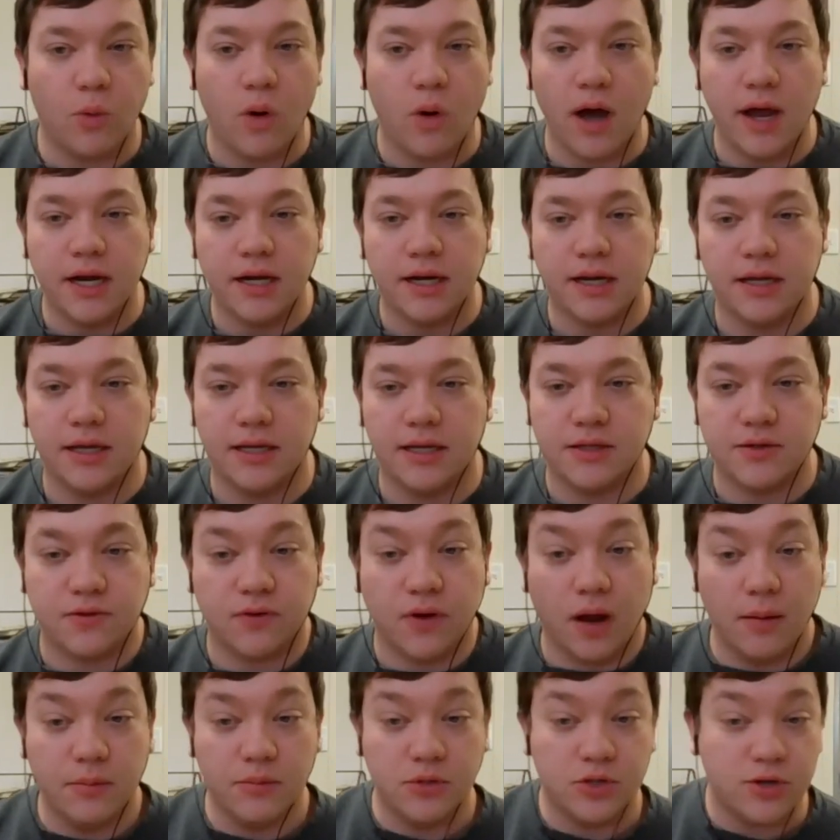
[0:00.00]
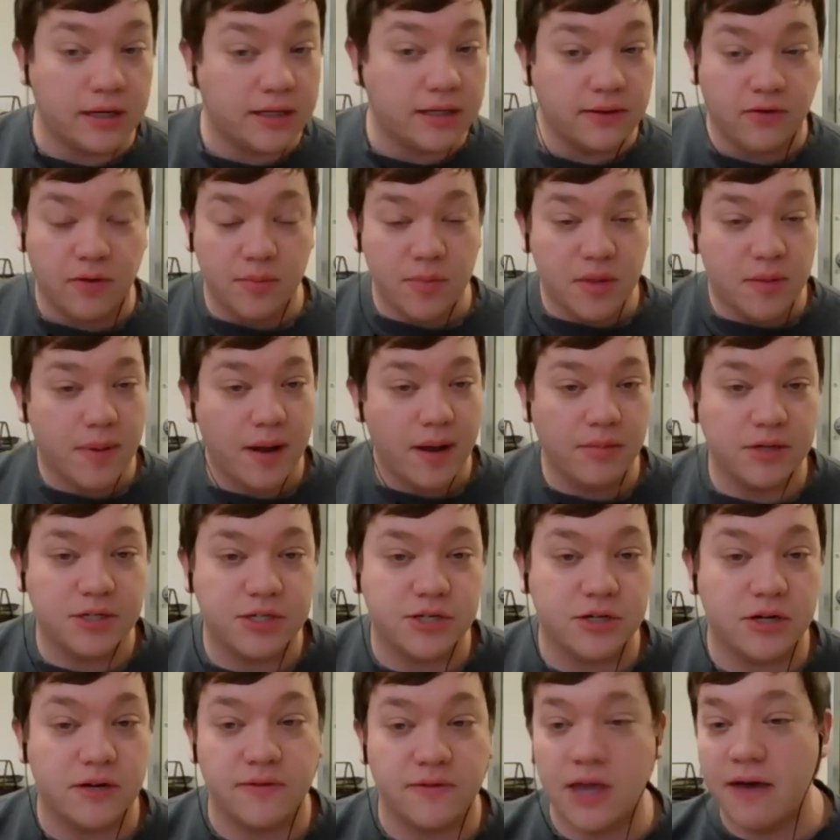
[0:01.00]
One is directly from the
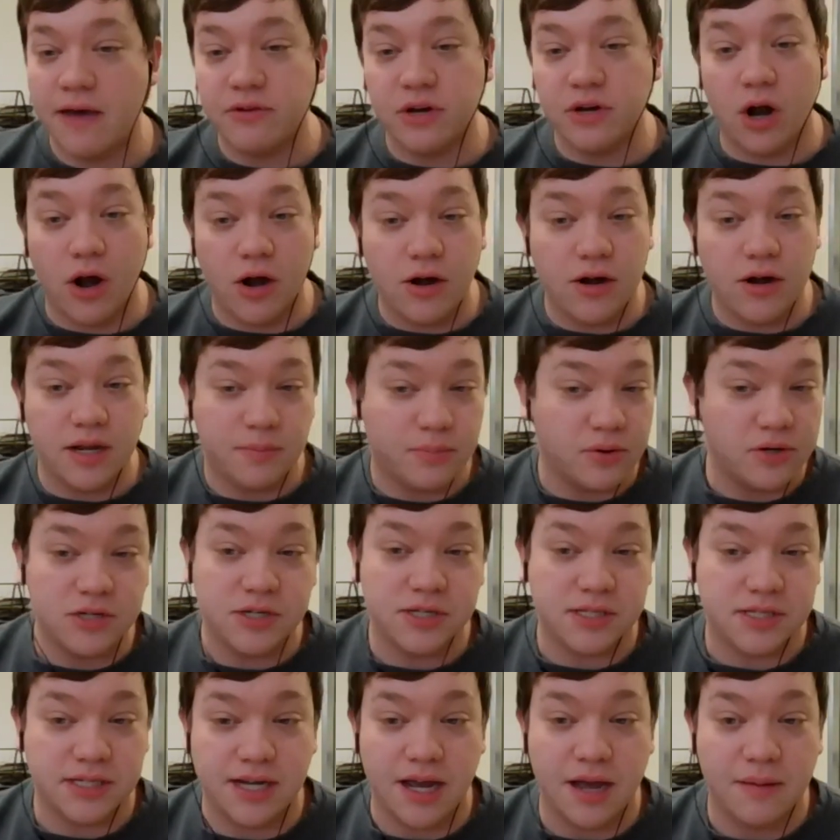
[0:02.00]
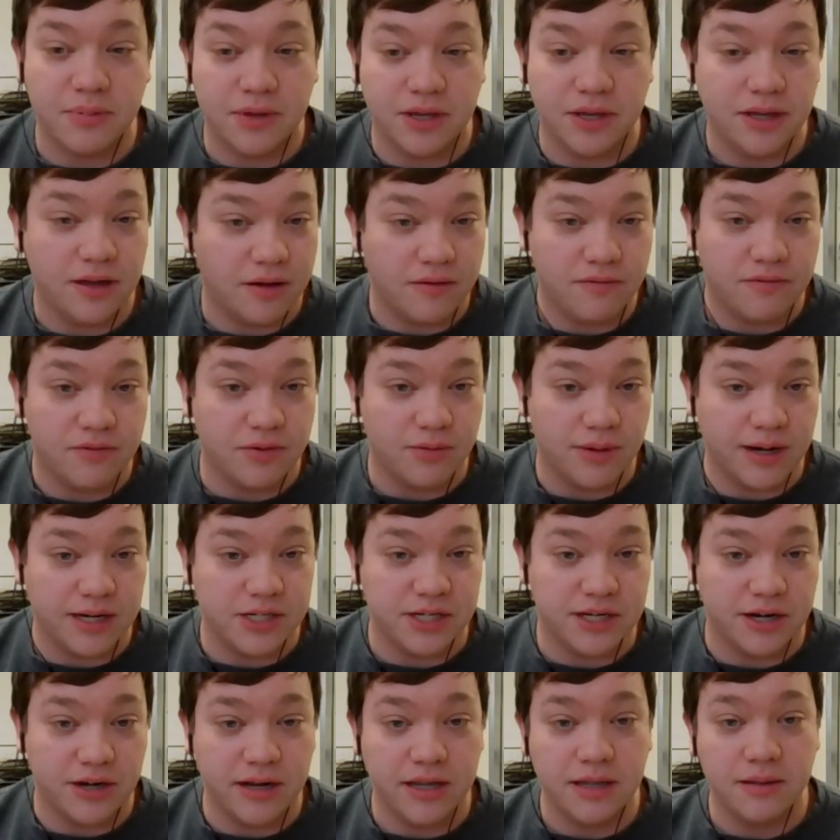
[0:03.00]
publisher. If you haven't already purchased a copy of The
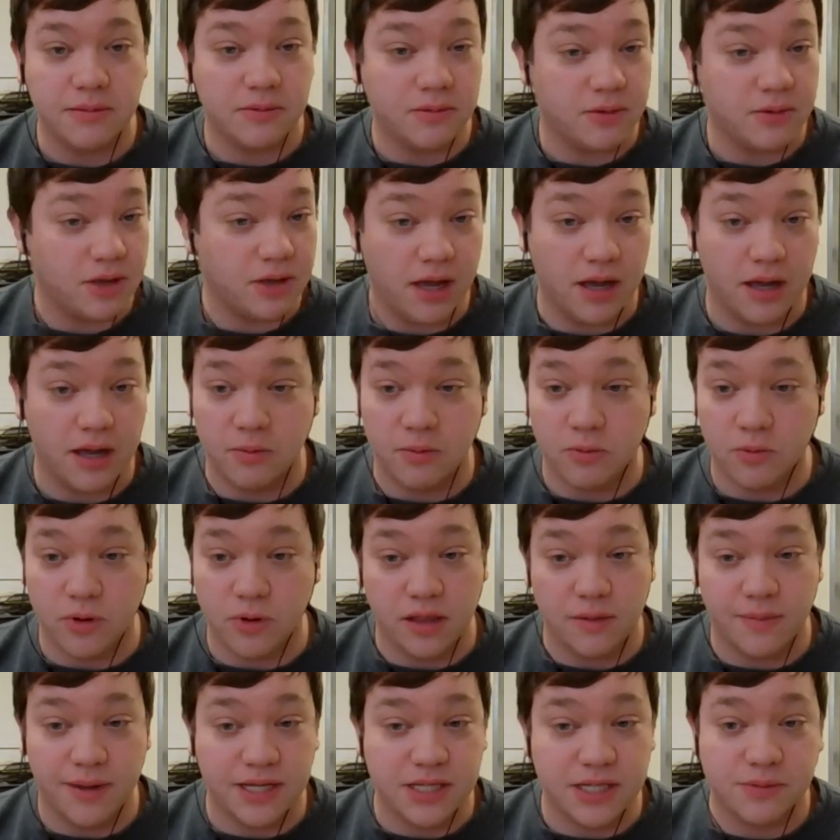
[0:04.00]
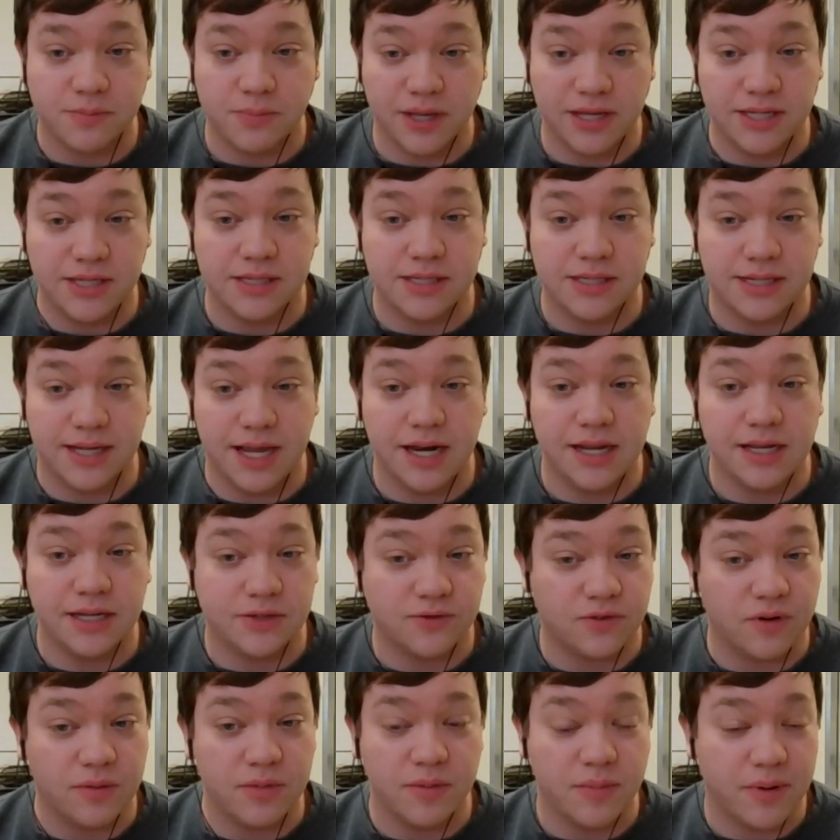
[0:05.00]
Raging Erie, one of the best places to get it
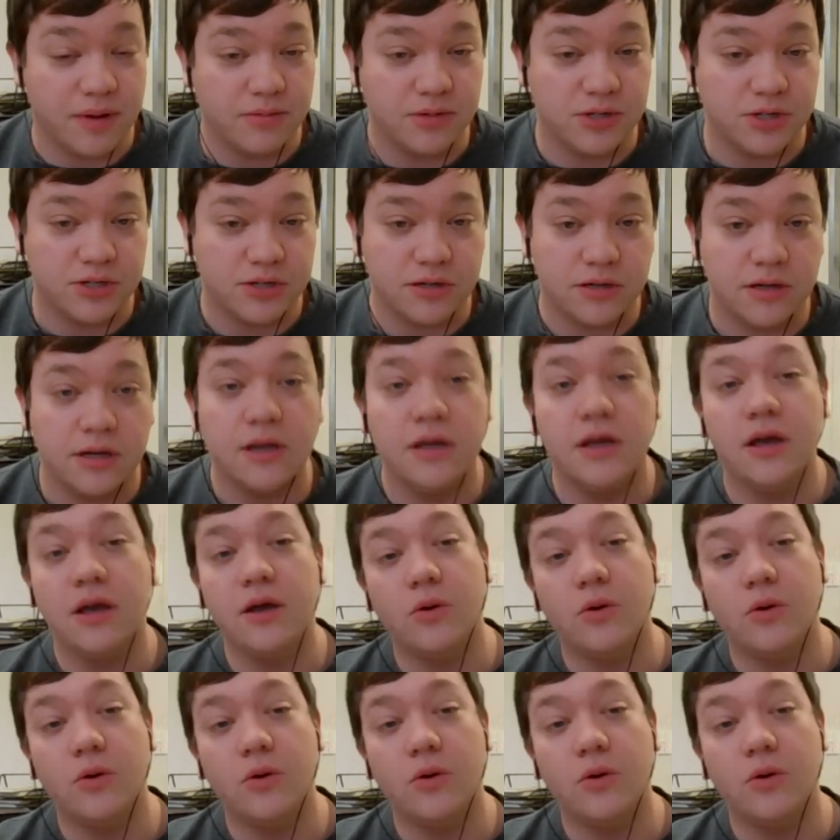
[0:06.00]
is from the publisher.